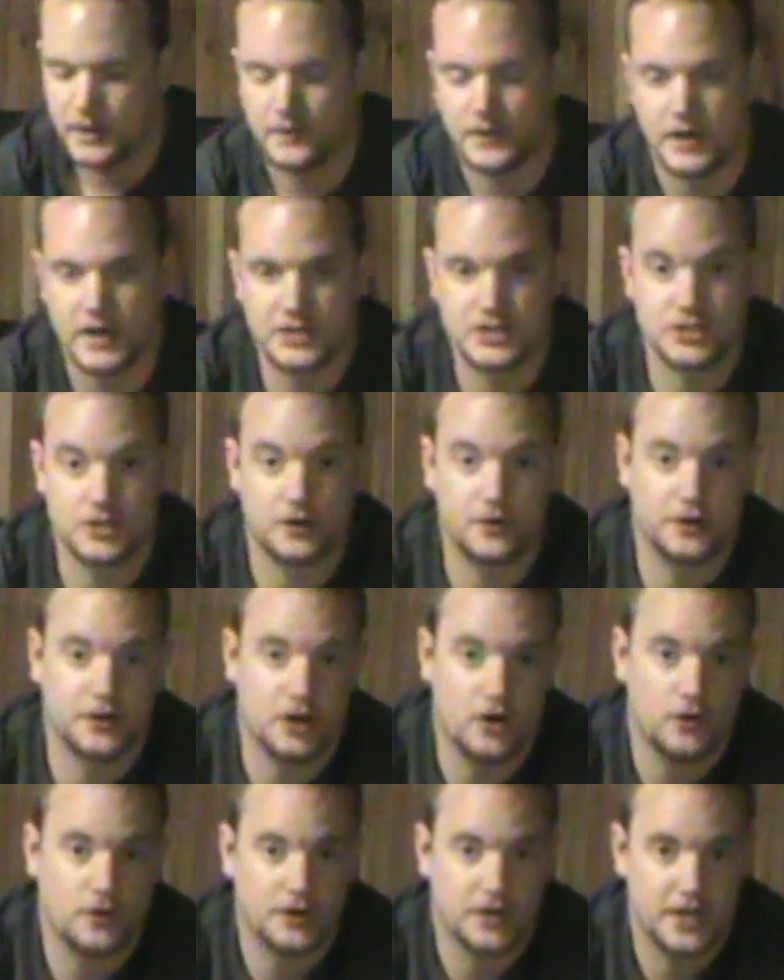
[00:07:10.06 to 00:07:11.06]
And then I started
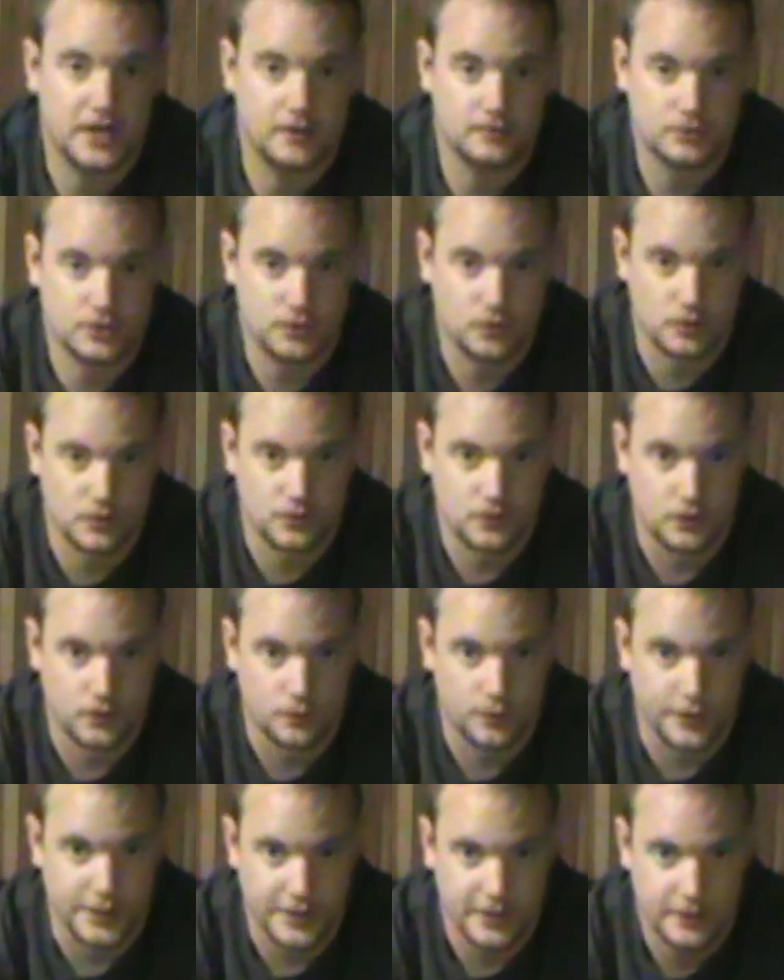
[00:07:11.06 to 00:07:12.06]
going to game stores for the
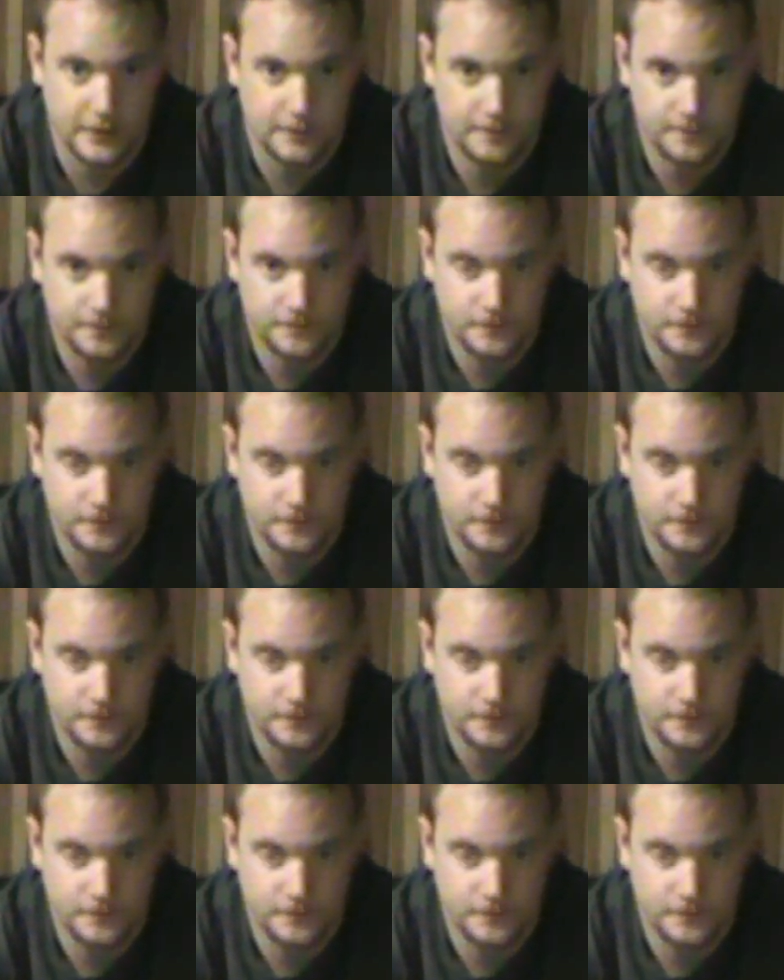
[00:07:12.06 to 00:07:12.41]
week.